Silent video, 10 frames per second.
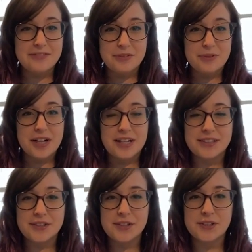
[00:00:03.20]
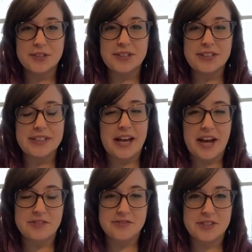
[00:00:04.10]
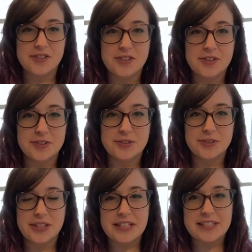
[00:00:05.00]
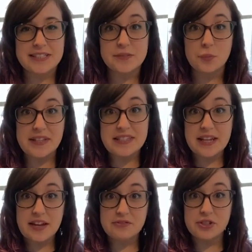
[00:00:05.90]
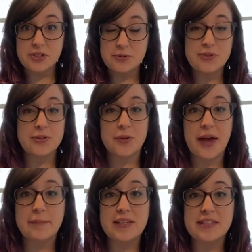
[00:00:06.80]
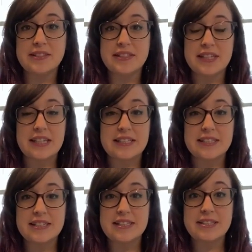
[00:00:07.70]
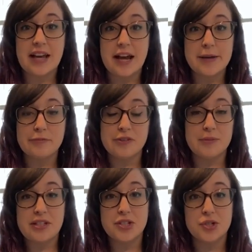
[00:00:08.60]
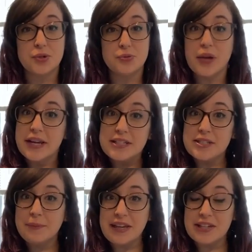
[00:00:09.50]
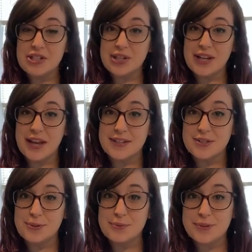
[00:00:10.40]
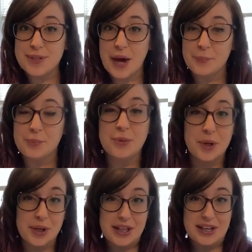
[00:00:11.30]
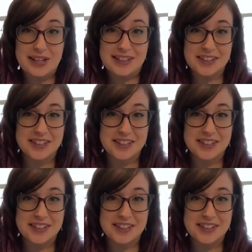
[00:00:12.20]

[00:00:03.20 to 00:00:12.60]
everyone. Good afternoon. It's Wednesday afternoon, so that means it's time for me to get into my kitchen and do some cooking.